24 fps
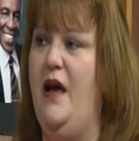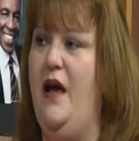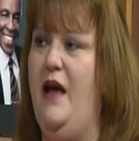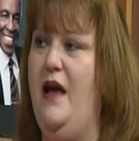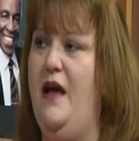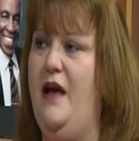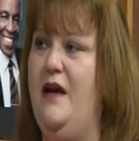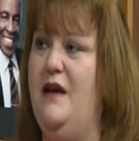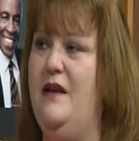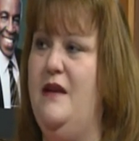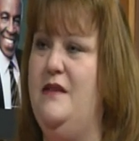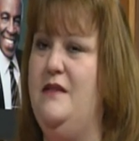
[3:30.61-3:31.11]

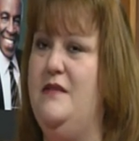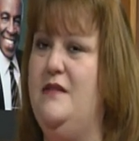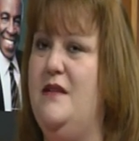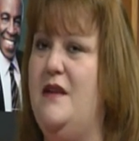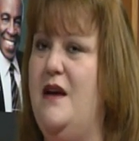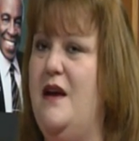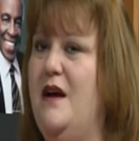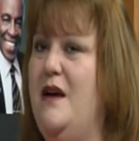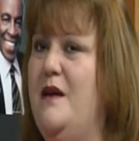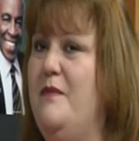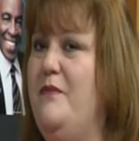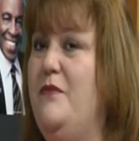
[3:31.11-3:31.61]
And
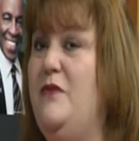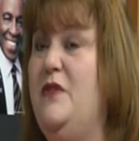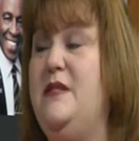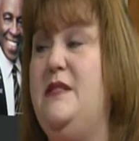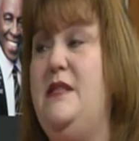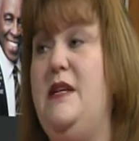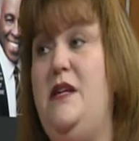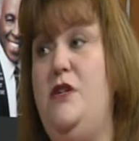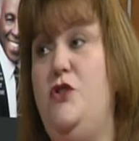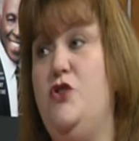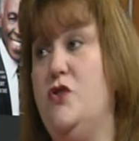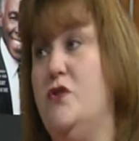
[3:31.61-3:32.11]
the
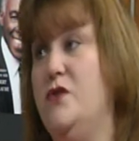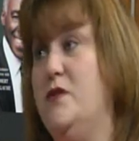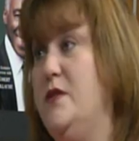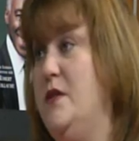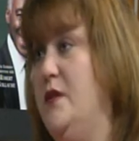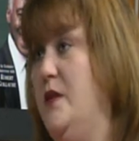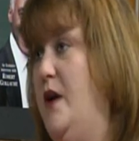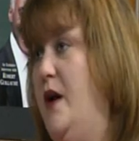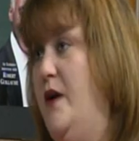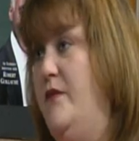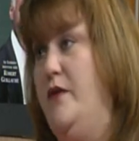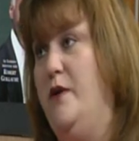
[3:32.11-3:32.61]
teachers
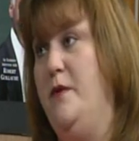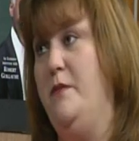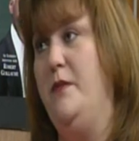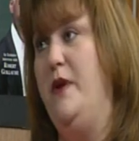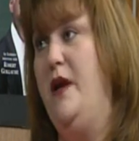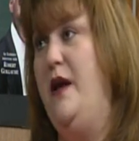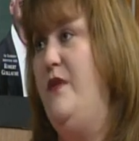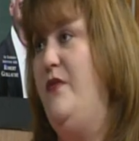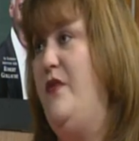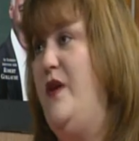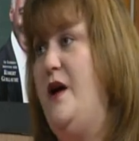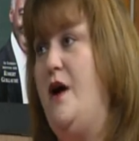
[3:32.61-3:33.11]
love them.
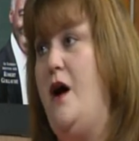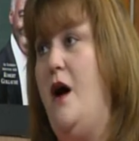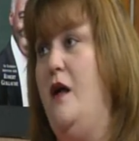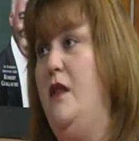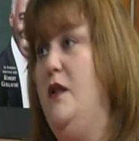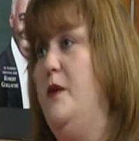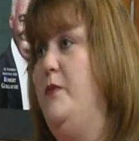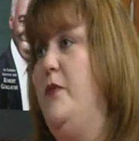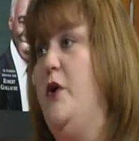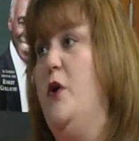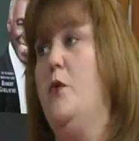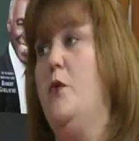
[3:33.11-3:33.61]
They call them their